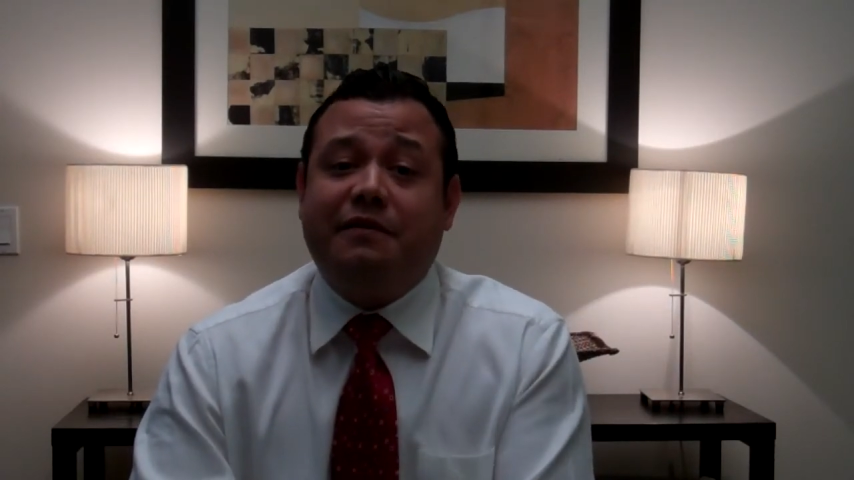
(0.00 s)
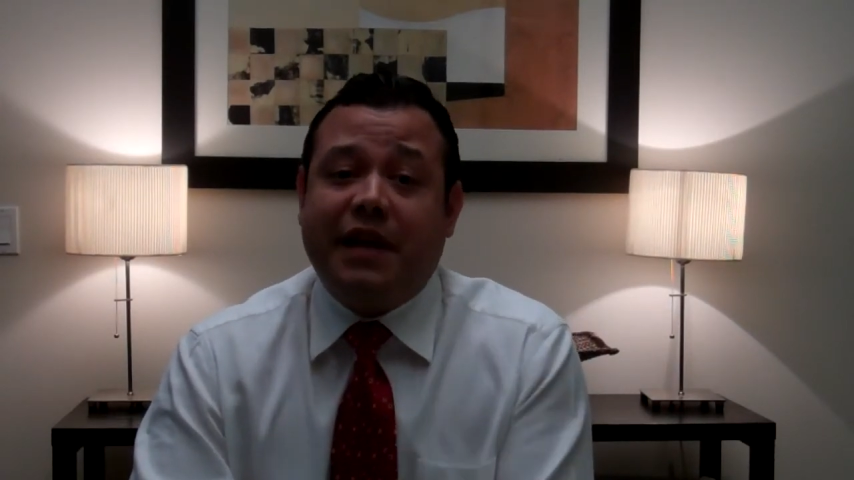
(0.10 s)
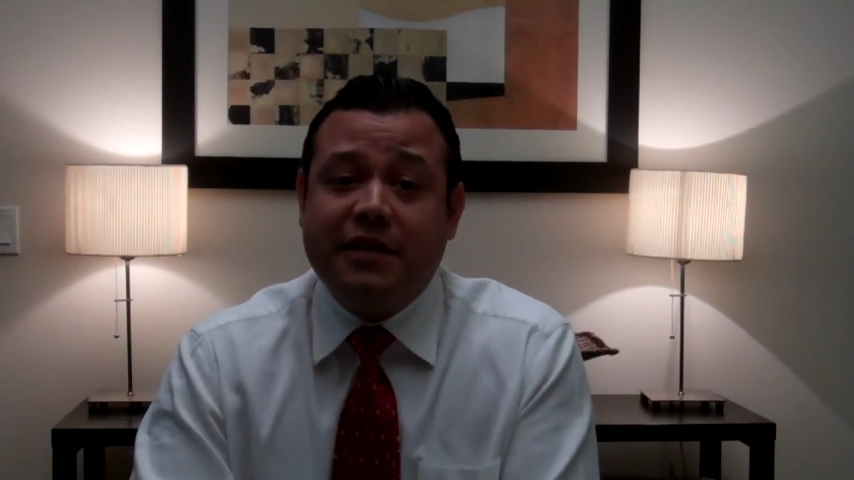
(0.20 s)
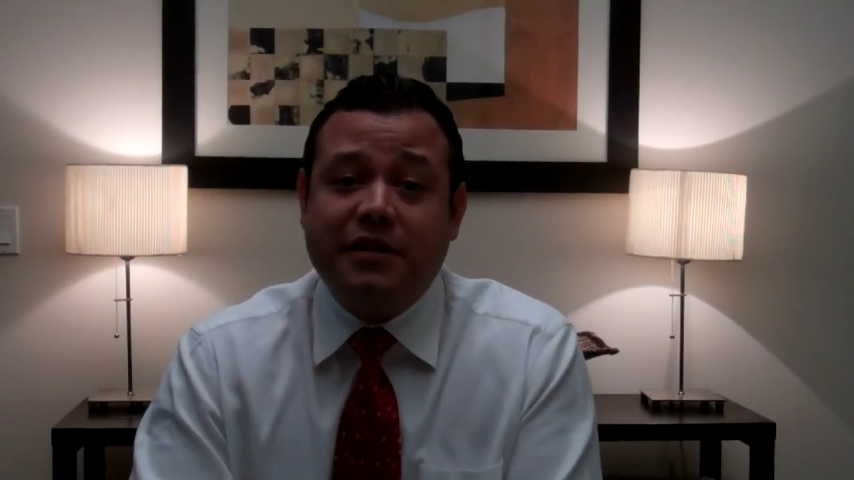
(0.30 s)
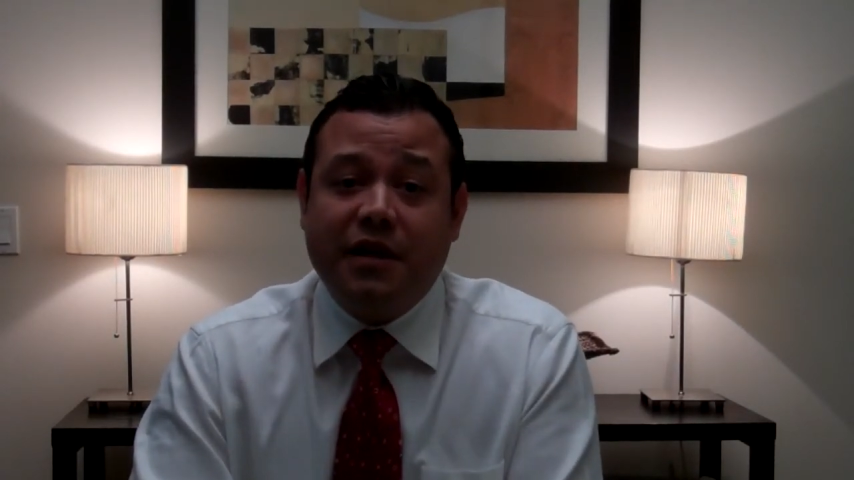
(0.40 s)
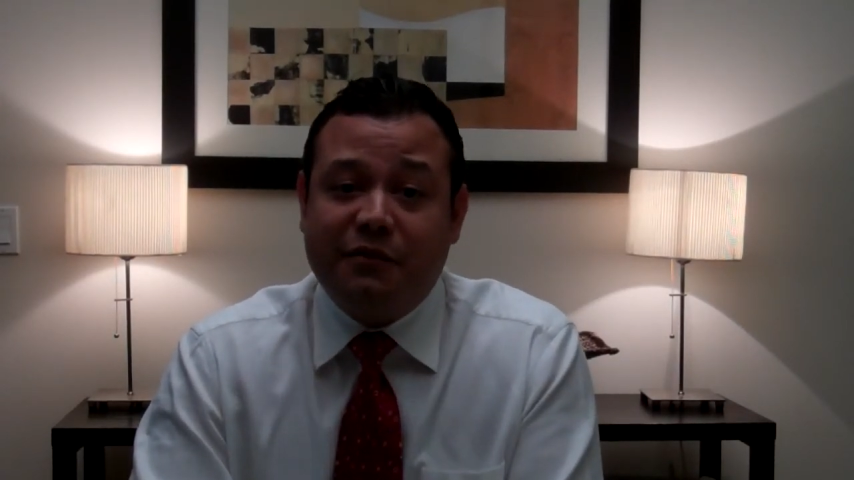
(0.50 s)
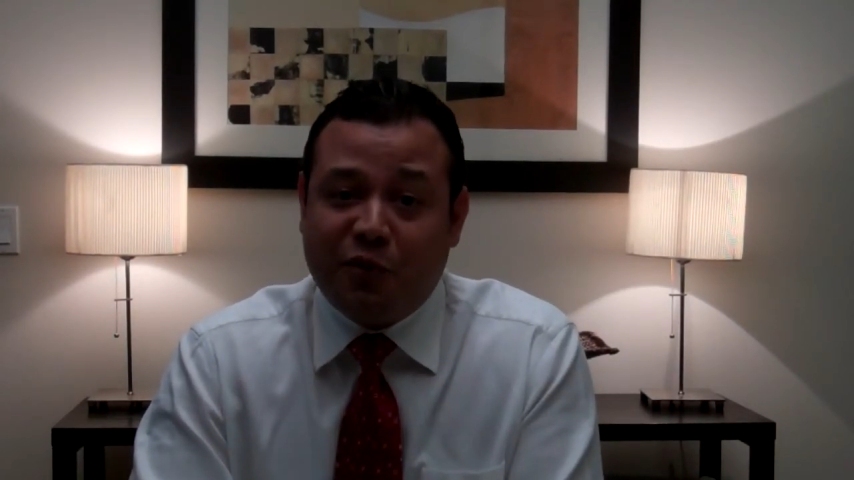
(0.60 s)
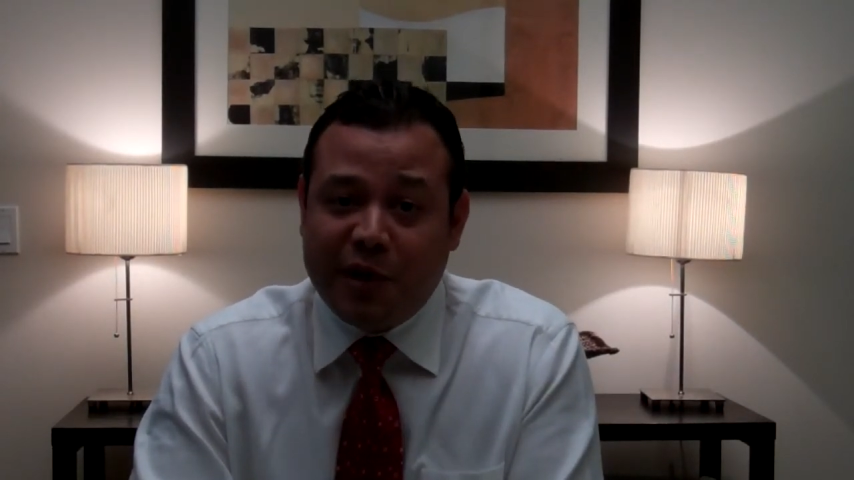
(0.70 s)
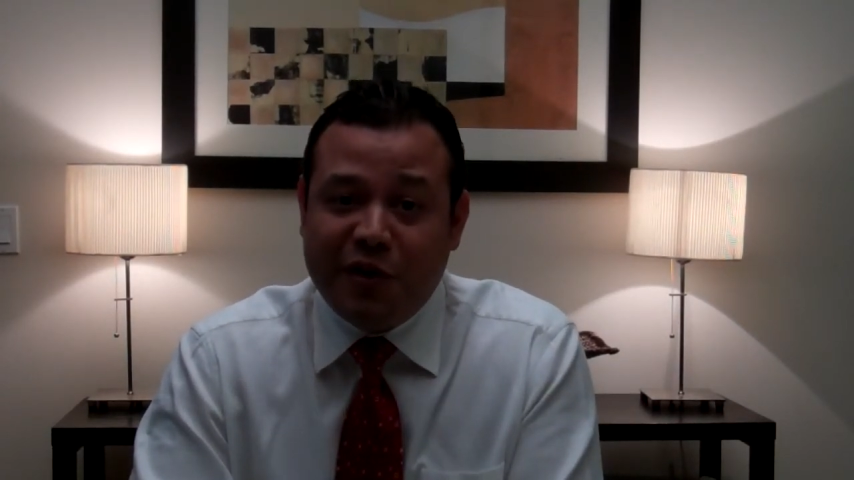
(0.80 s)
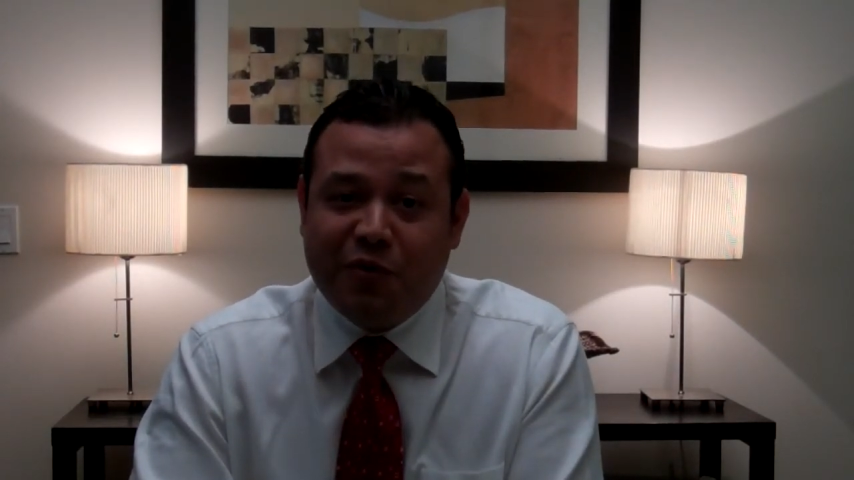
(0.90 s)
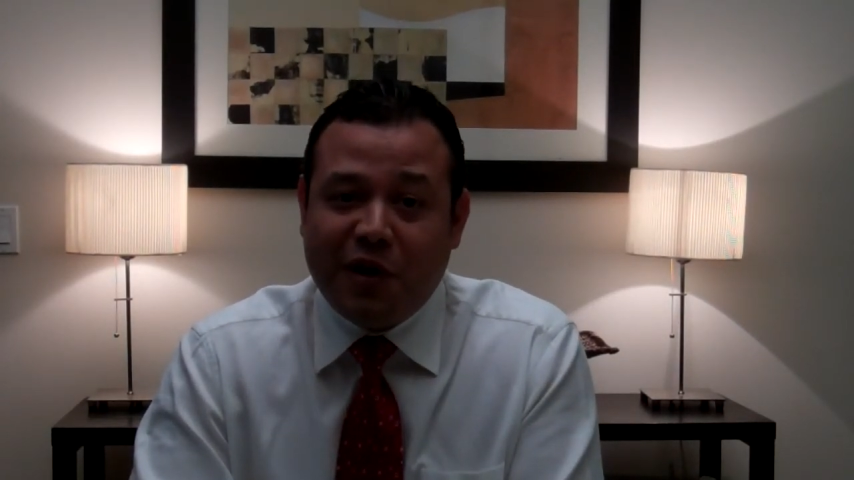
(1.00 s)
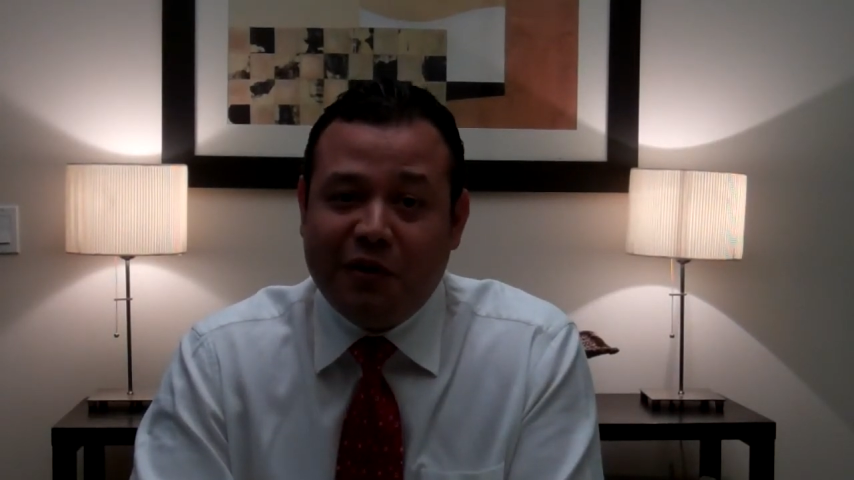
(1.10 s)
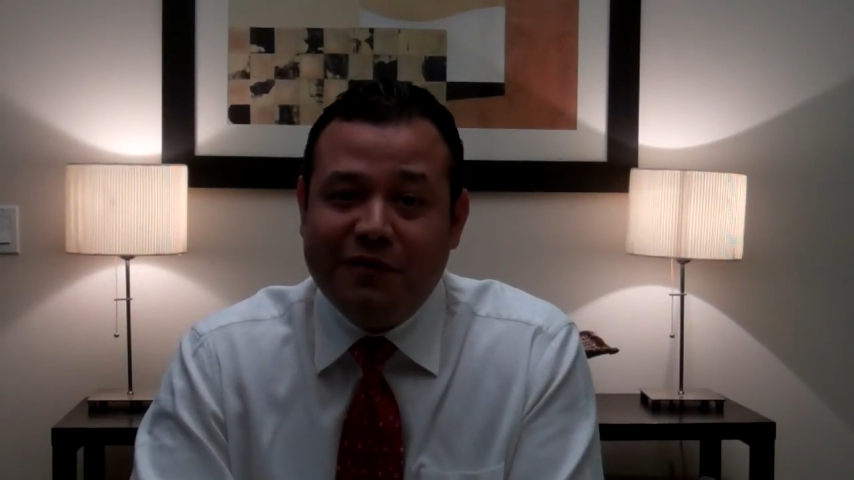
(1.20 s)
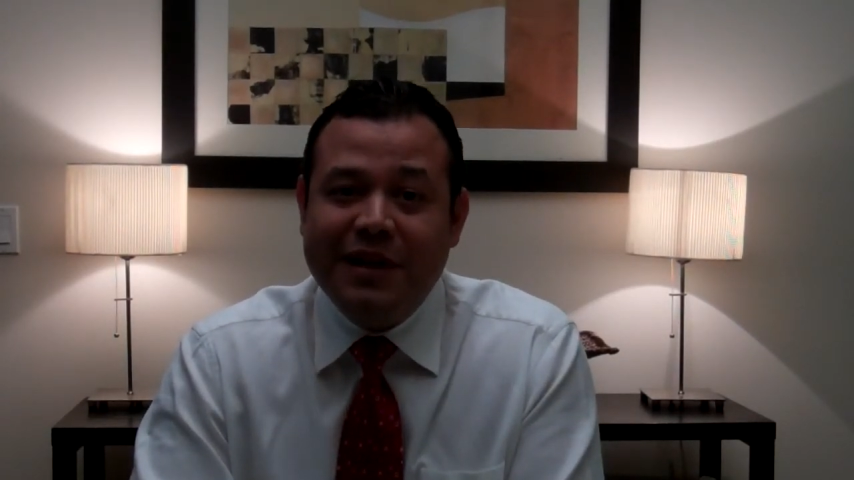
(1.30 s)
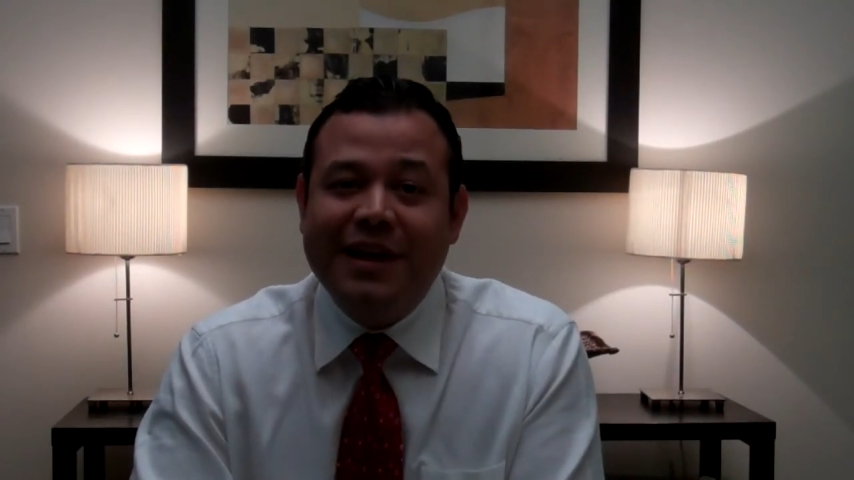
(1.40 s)
event of
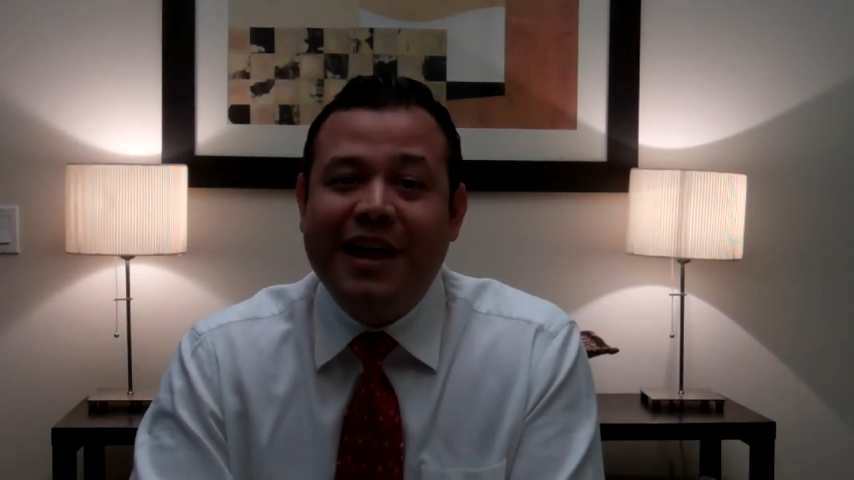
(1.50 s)
2012